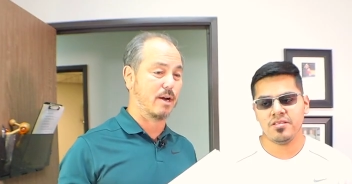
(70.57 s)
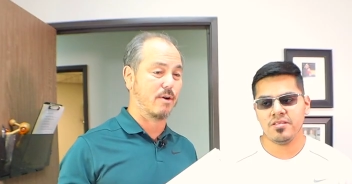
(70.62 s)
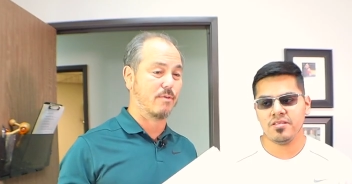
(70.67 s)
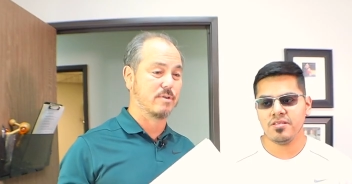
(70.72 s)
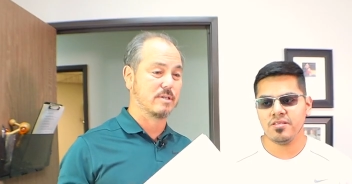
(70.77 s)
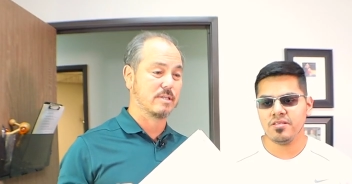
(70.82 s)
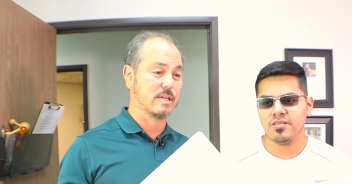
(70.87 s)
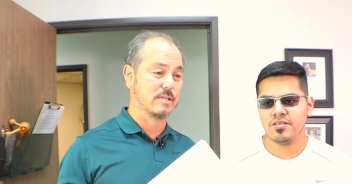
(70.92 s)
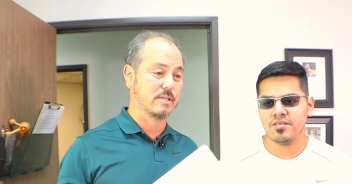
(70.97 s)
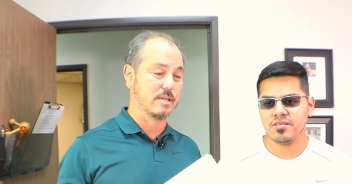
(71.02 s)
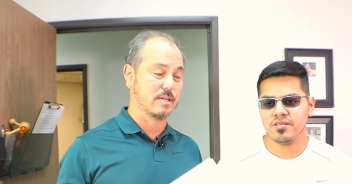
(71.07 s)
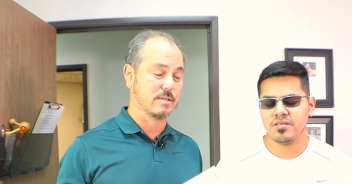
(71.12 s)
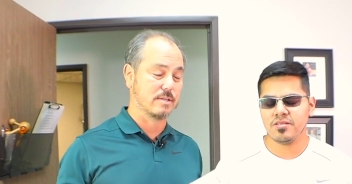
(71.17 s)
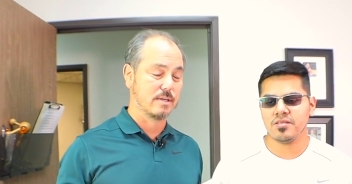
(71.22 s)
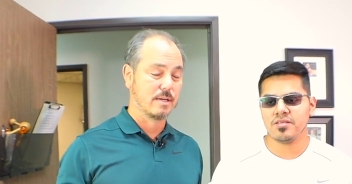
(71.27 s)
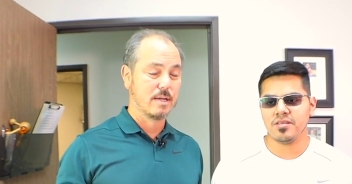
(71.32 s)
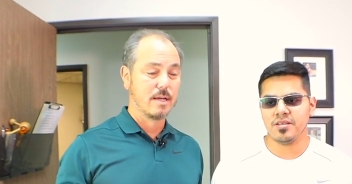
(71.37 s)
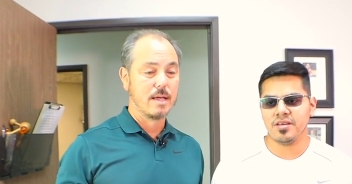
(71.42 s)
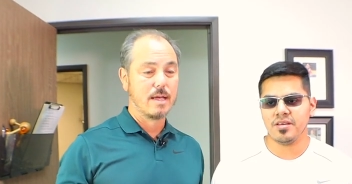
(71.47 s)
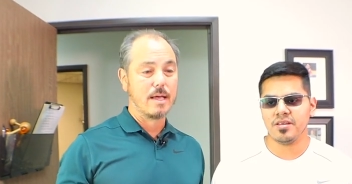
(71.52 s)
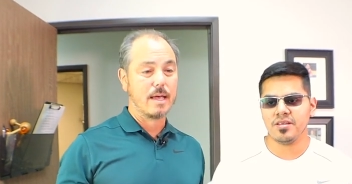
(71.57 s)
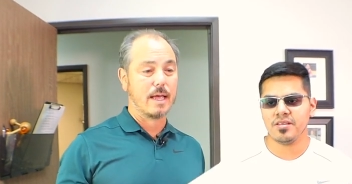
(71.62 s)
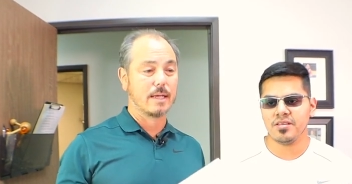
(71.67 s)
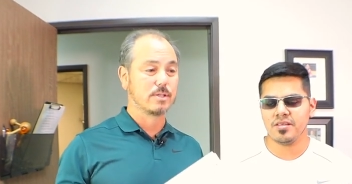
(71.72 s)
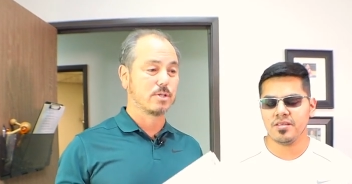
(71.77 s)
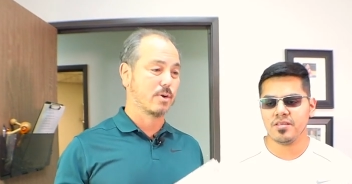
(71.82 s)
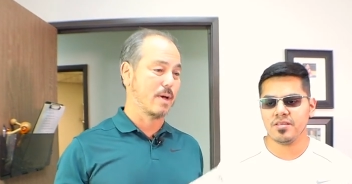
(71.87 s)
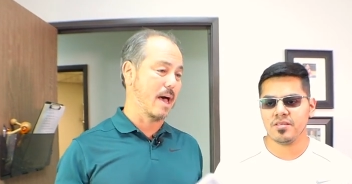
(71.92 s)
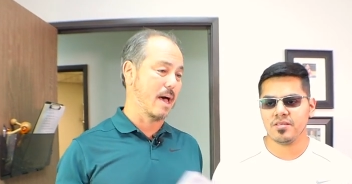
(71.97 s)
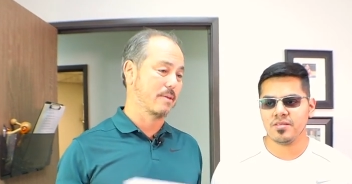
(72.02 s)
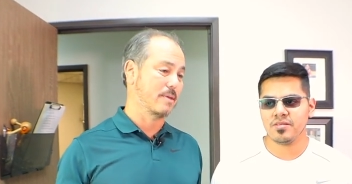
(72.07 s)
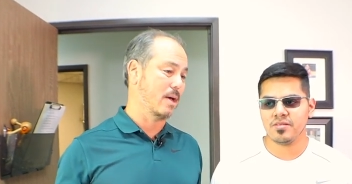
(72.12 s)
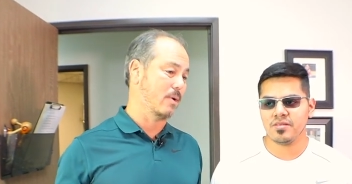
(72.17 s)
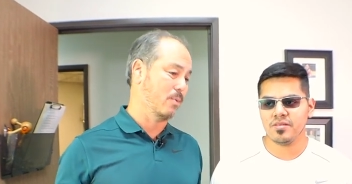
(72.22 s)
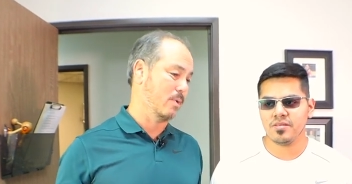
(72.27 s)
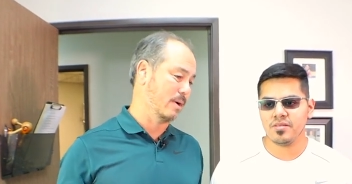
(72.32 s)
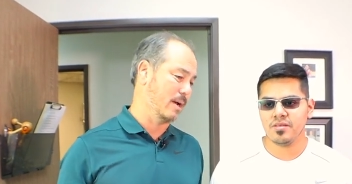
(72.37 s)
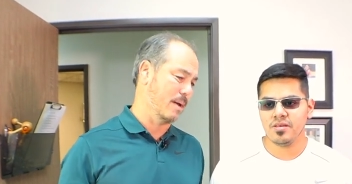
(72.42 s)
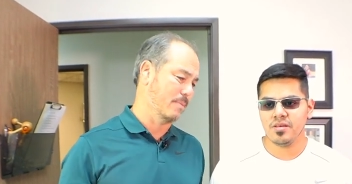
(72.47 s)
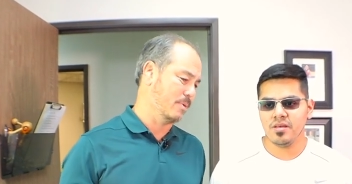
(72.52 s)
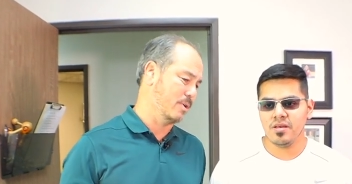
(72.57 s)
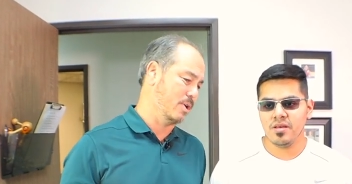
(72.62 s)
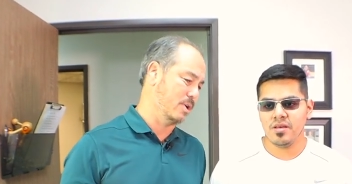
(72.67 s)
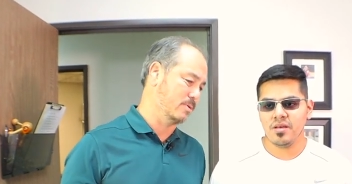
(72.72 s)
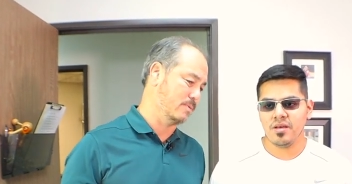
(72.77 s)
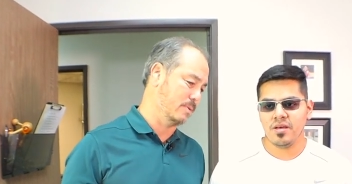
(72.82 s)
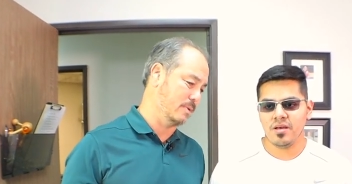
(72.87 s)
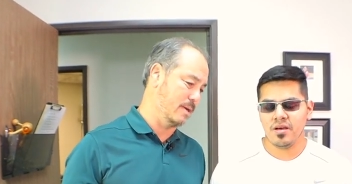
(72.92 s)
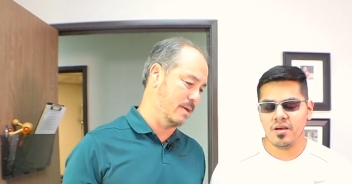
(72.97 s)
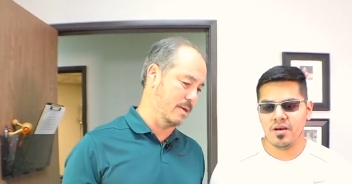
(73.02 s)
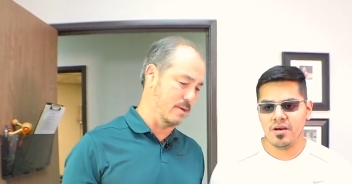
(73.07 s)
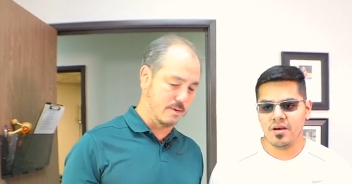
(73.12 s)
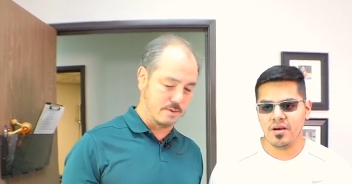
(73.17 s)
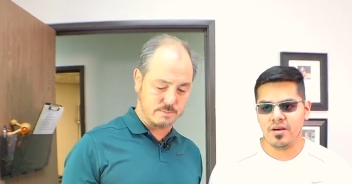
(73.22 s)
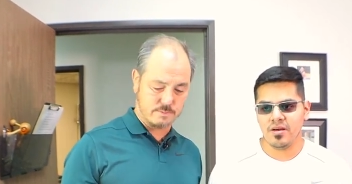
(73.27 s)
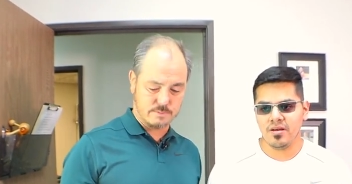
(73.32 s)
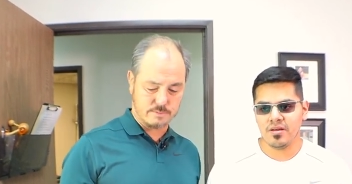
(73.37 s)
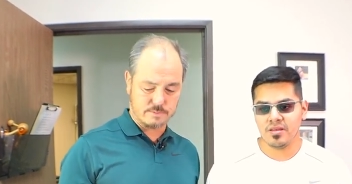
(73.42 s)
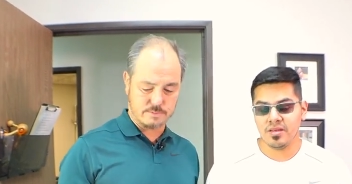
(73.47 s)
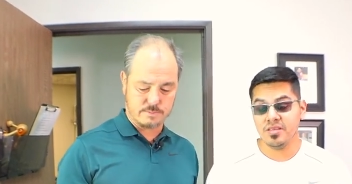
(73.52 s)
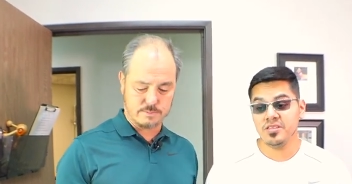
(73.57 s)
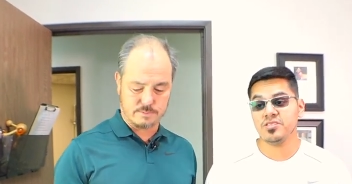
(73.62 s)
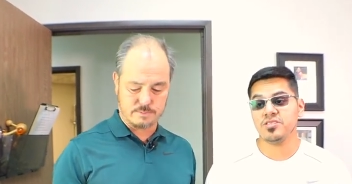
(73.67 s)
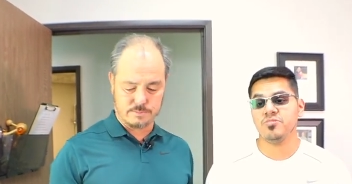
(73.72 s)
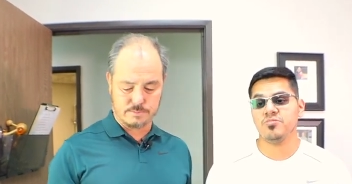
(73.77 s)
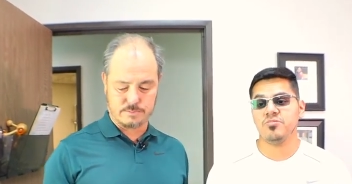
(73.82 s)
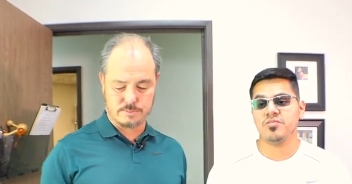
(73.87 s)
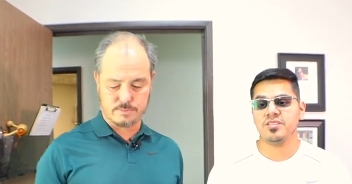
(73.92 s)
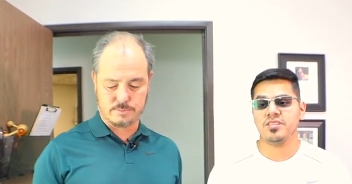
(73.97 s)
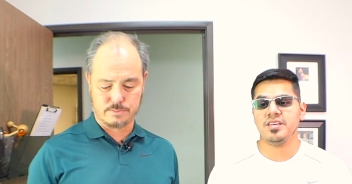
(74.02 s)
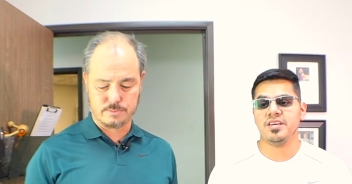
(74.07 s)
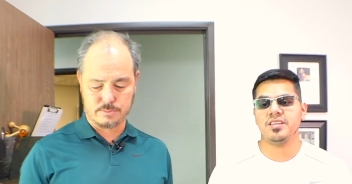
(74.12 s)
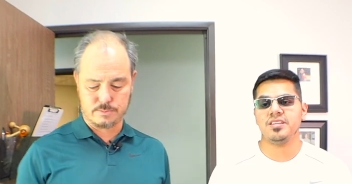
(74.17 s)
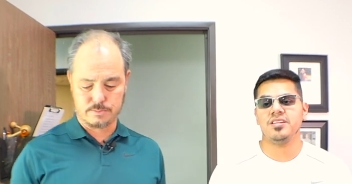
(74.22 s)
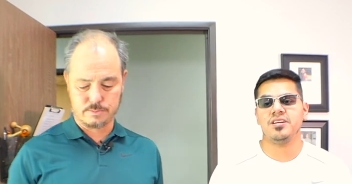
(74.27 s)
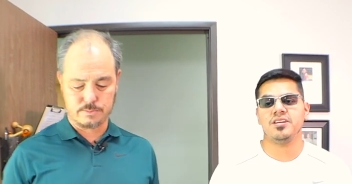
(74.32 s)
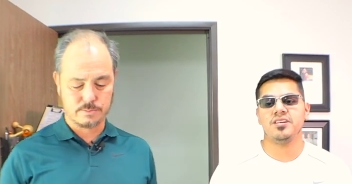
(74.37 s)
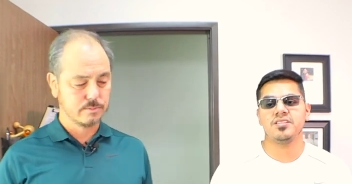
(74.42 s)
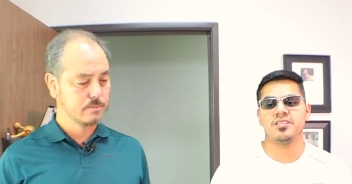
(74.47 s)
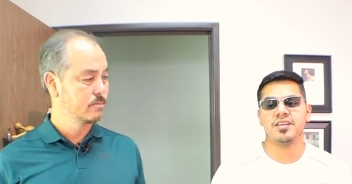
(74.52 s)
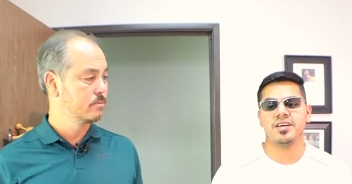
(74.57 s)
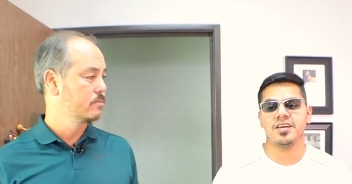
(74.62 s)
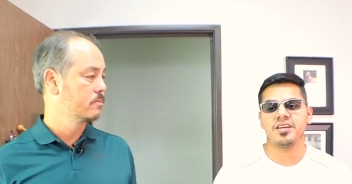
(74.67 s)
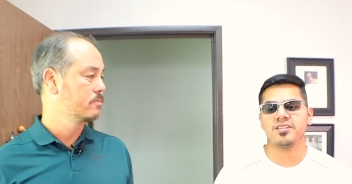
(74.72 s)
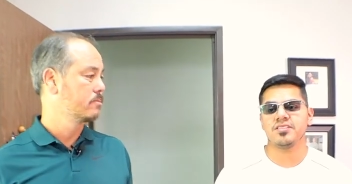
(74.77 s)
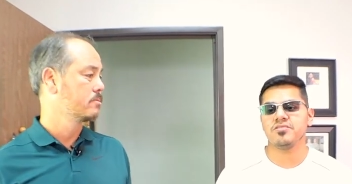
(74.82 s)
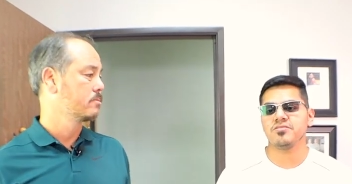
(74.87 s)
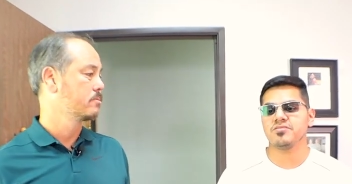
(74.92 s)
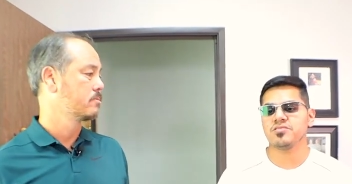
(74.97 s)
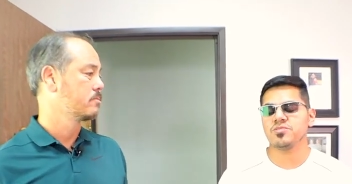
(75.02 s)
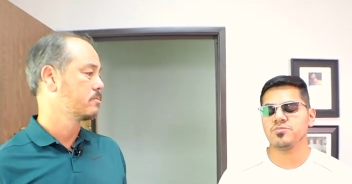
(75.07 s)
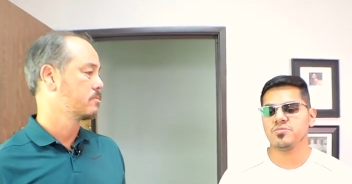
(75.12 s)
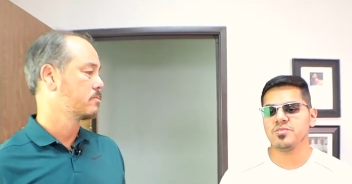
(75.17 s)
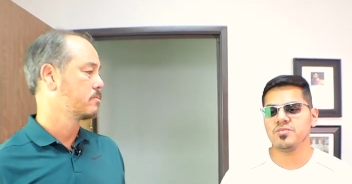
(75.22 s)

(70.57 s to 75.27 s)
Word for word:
Speaker 1: care of his dizziness. Yeah. And so how'd that work out? I'm curious what they did. Uh,
Speaker 2: he's the one that uh, diagnosed